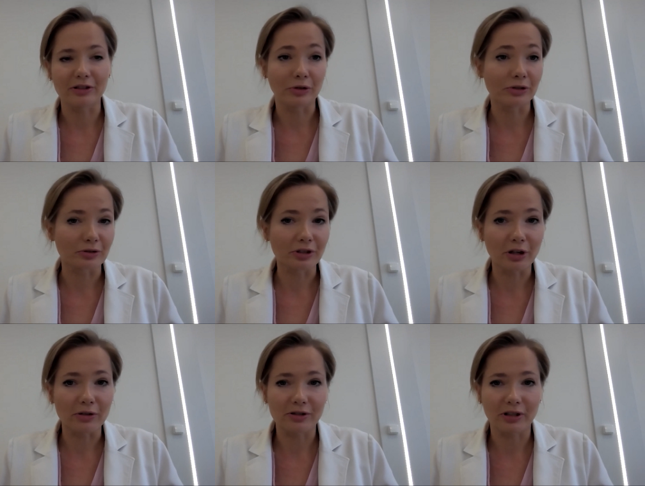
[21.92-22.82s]
Dr.
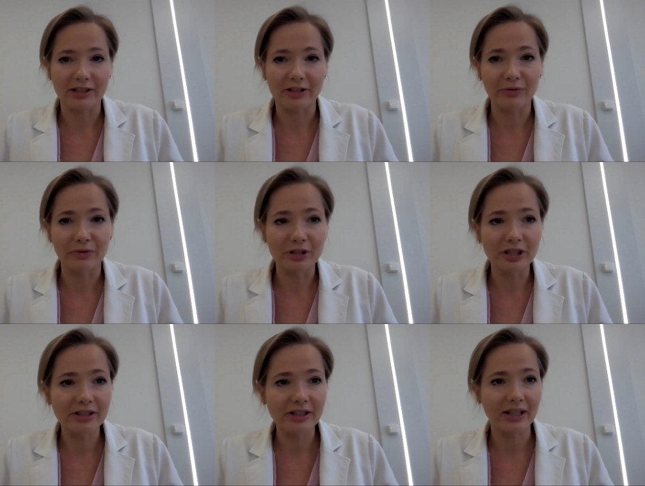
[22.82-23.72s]
Nicole
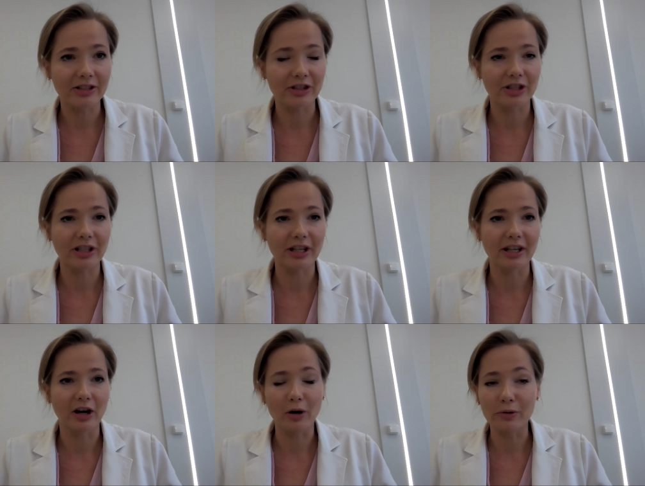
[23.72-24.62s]
Sochacki-Wójcicka,
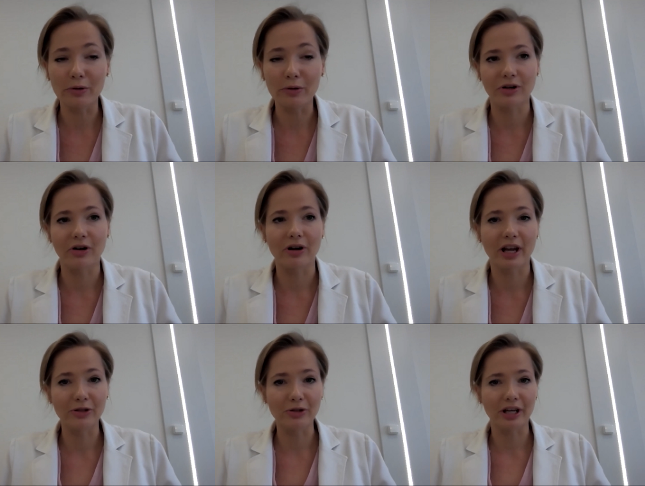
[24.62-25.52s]
she also
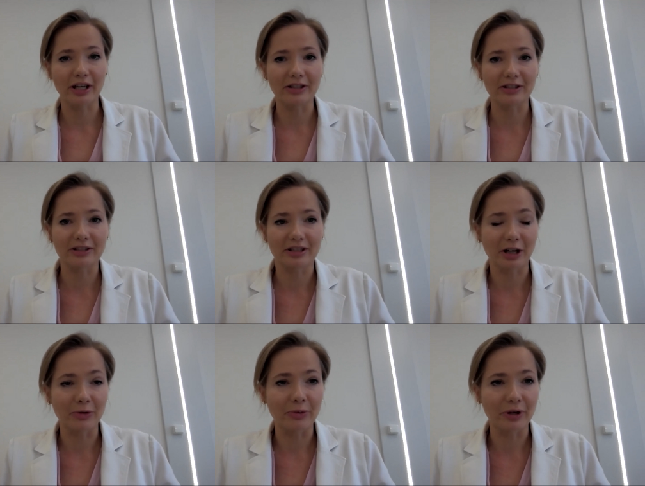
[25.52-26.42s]
educates
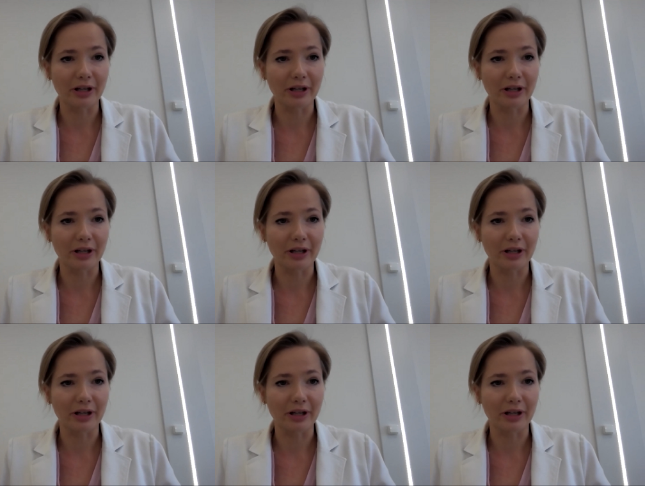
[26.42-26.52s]
now